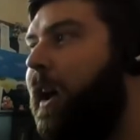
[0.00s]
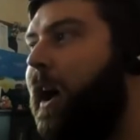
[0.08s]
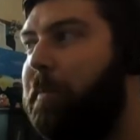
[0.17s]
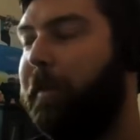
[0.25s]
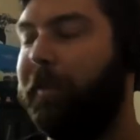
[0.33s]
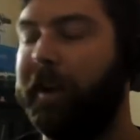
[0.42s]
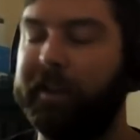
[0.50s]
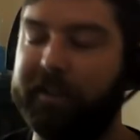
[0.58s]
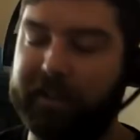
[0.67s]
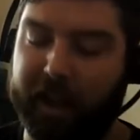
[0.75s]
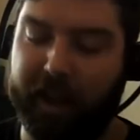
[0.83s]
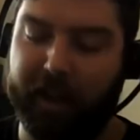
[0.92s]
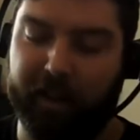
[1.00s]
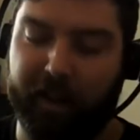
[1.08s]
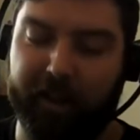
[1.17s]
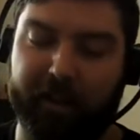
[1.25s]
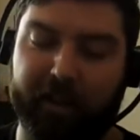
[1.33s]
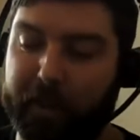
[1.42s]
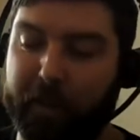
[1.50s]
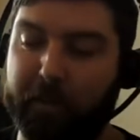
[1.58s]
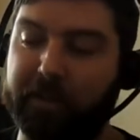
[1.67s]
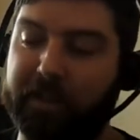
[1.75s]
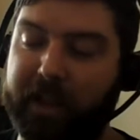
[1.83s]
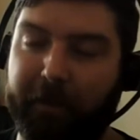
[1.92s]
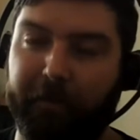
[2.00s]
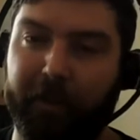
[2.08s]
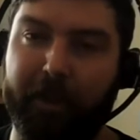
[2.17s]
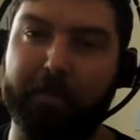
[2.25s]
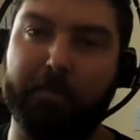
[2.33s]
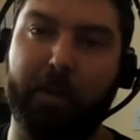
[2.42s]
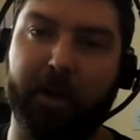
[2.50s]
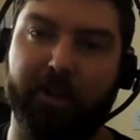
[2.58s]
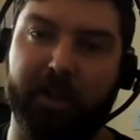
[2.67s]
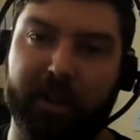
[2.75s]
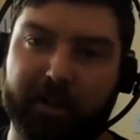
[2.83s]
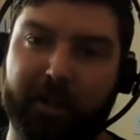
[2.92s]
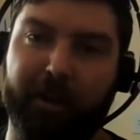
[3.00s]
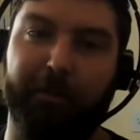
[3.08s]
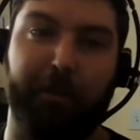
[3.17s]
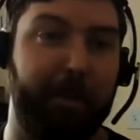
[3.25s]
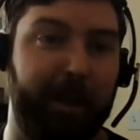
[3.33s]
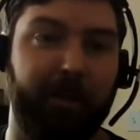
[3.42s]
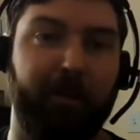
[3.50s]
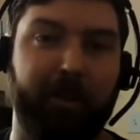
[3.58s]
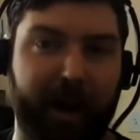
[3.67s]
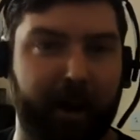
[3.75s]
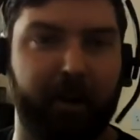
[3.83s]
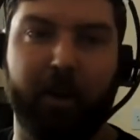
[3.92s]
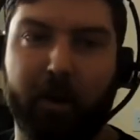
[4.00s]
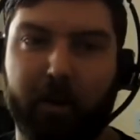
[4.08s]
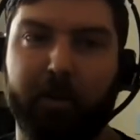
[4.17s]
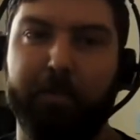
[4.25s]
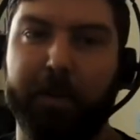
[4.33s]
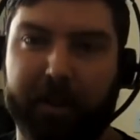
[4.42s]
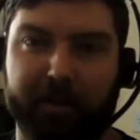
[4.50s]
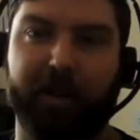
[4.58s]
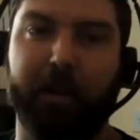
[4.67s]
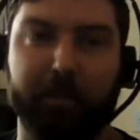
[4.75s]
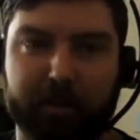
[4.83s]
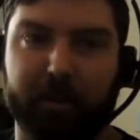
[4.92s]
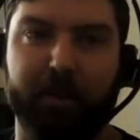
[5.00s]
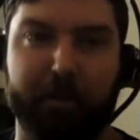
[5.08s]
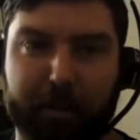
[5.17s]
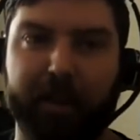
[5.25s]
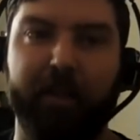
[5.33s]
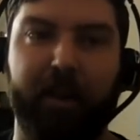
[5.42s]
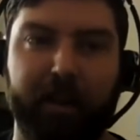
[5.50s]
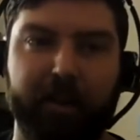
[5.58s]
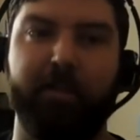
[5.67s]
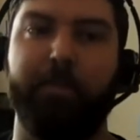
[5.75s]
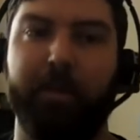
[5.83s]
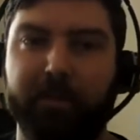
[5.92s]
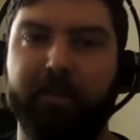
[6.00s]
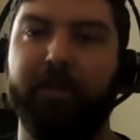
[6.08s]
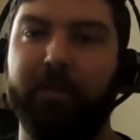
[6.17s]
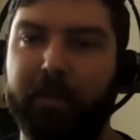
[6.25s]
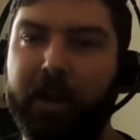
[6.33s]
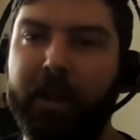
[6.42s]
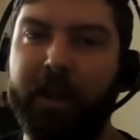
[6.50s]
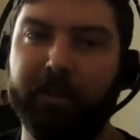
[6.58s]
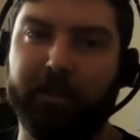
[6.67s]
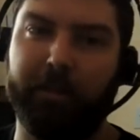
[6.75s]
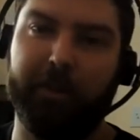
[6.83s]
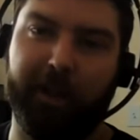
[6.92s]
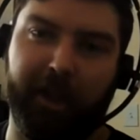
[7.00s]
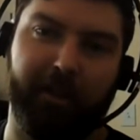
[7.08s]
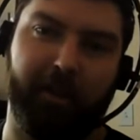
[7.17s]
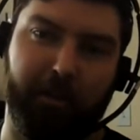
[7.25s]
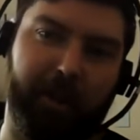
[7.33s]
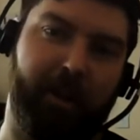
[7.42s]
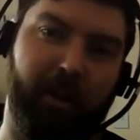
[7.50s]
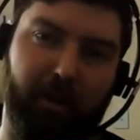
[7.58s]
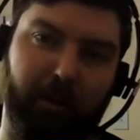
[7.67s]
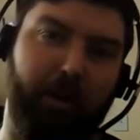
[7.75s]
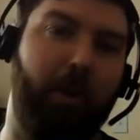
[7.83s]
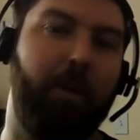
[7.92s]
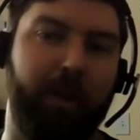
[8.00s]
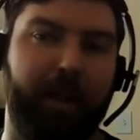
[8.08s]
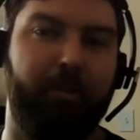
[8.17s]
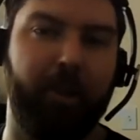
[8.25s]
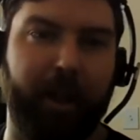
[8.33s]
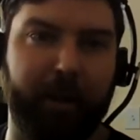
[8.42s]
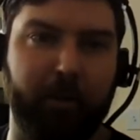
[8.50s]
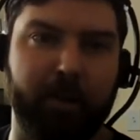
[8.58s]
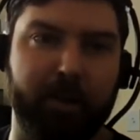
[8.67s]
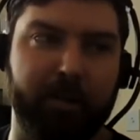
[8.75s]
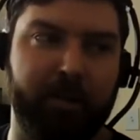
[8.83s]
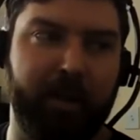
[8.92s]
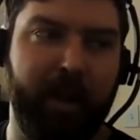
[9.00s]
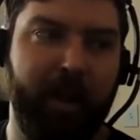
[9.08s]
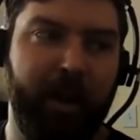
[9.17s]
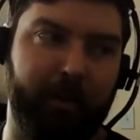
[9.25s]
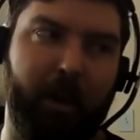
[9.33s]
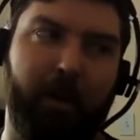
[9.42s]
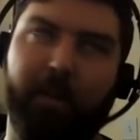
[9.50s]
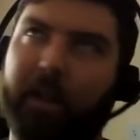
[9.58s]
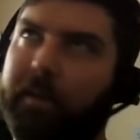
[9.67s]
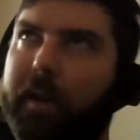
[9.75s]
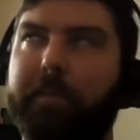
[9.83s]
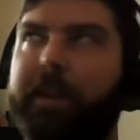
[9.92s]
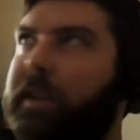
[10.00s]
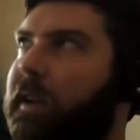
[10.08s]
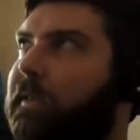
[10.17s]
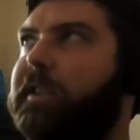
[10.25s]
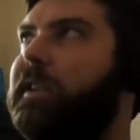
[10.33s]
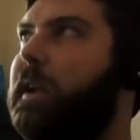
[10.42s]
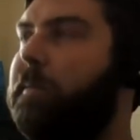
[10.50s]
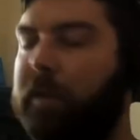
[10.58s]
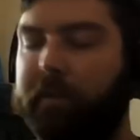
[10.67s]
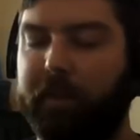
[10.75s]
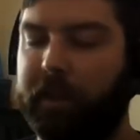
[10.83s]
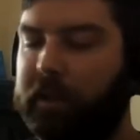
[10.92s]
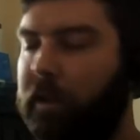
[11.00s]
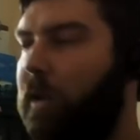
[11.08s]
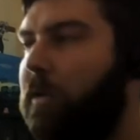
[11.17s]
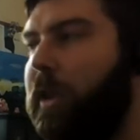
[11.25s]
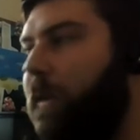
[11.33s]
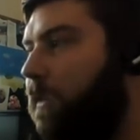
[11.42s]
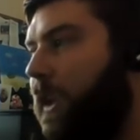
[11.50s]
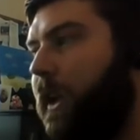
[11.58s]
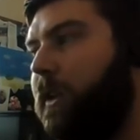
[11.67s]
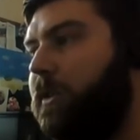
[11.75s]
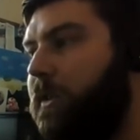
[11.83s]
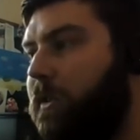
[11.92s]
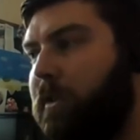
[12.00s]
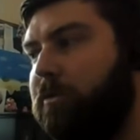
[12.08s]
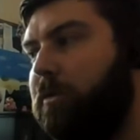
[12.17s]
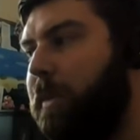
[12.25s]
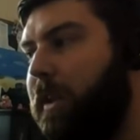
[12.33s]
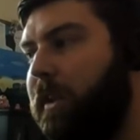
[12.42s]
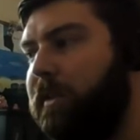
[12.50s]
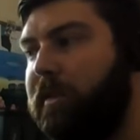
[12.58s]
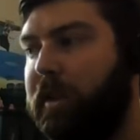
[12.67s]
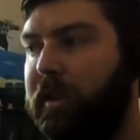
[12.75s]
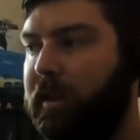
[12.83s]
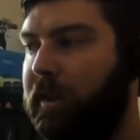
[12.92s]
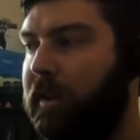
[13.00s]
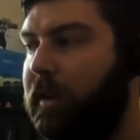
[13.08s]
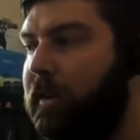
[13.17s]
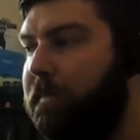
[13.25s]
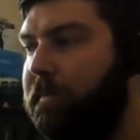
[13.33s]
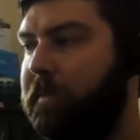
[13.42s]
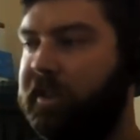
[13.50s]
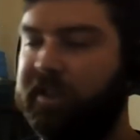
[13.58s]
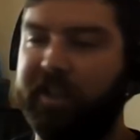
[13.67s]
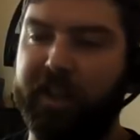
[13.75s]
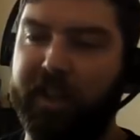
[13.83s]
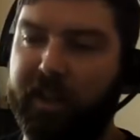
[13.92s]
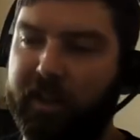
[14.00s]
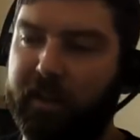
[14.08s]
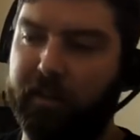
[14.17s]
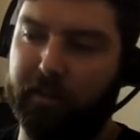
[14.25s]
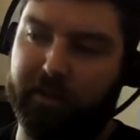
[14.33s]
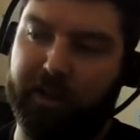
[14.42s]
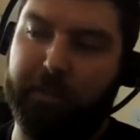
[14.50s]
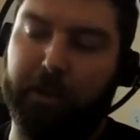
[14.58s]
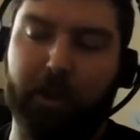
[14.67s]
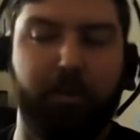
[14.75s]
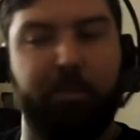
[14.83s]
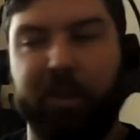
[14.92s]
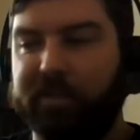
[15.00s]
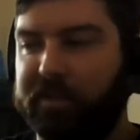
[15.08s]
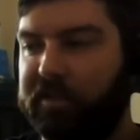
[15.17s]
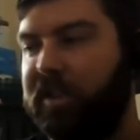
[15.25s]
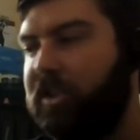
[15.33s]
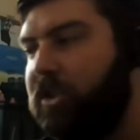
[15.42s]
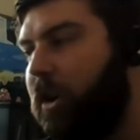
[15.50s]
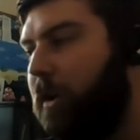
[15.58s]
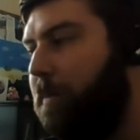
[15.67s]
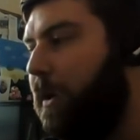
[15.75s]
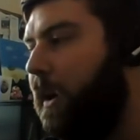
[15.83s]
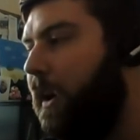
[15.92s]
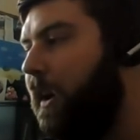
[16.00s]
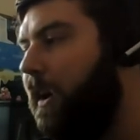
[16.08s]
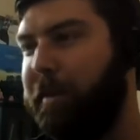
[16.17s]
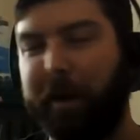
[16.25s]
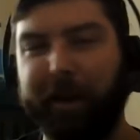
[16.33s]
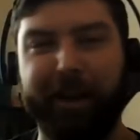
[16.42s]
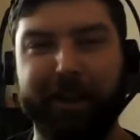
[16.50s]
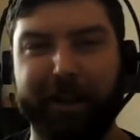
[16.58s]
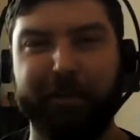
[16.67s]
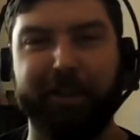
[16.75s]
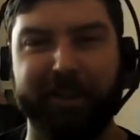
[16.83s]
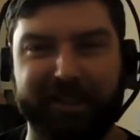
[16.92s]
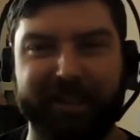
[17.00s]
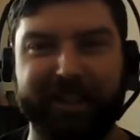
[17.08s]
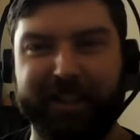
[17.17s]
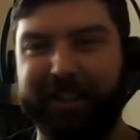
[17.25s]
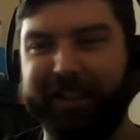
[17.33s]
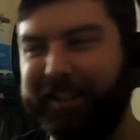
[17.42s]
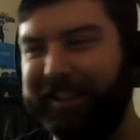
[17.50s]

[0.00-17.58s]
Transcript: But if I can say, like, it was definitely much easier for me to learn how to code because I was learning Python as opposed to some of the other what they call lower level languages. Lower level, I mean, to give an example of like the lower level languages, those would be things like uh, C or C or C sharp, probably anything with a C in it.